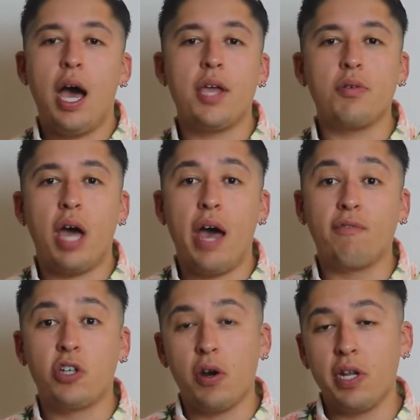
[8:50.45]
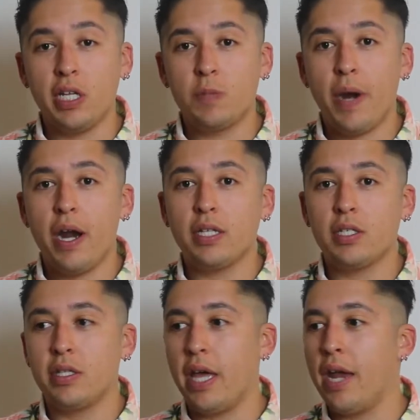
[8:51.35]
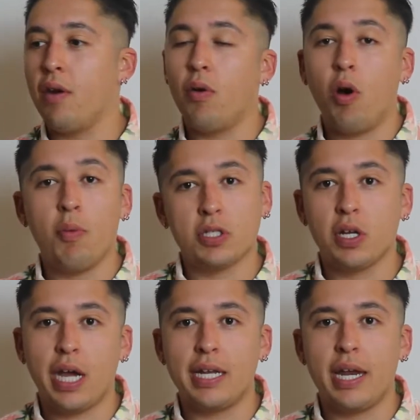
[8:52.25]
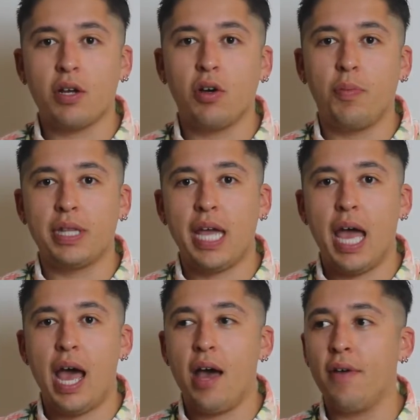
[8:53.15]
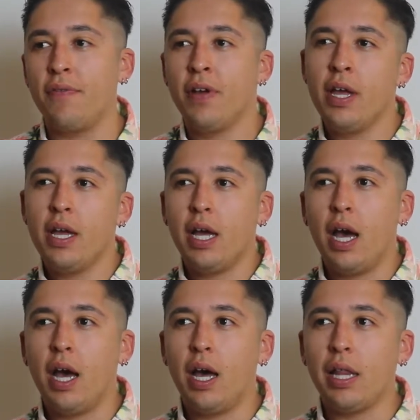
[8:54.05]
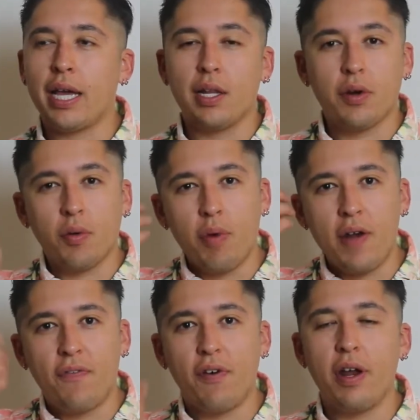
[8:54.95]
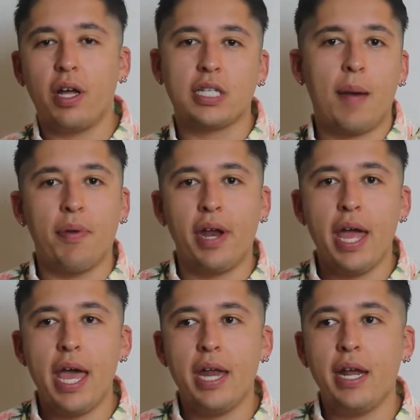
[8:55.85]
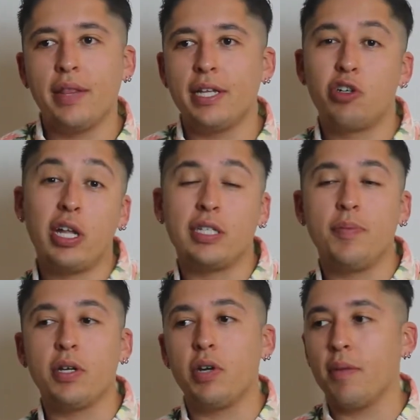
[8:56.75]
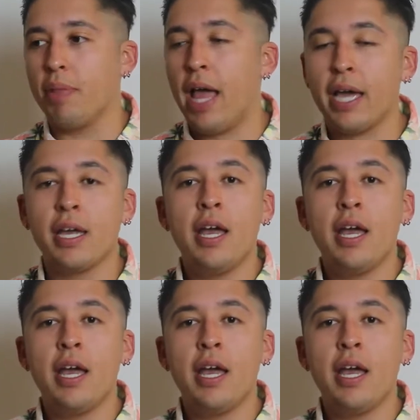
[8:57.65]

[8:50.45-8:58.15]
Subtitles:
You have Jardine's parrots that almost look identical, but they have like a little red front on top of their head, and they tend to be green and black.